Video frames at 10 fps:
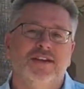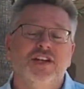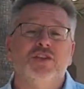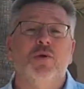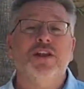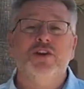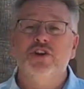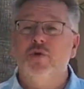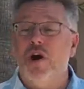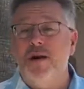So whether
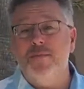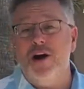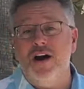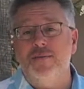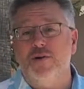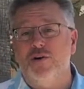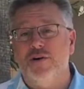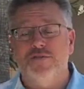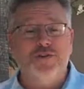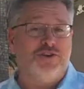you are a mom or
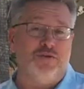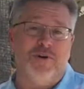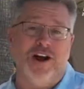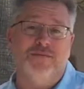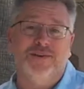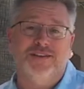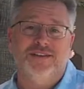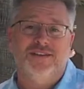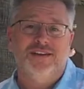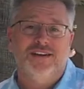a future mom,
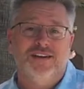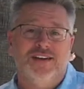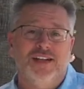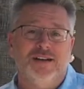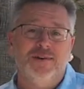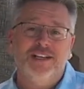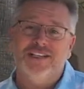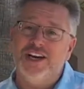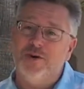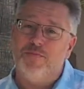let me just
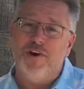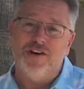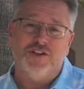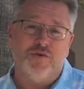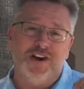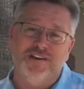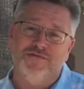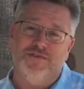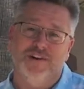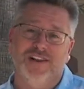say your prayers go right to the
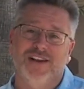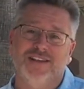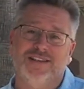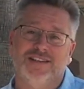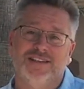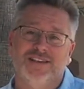front of the list.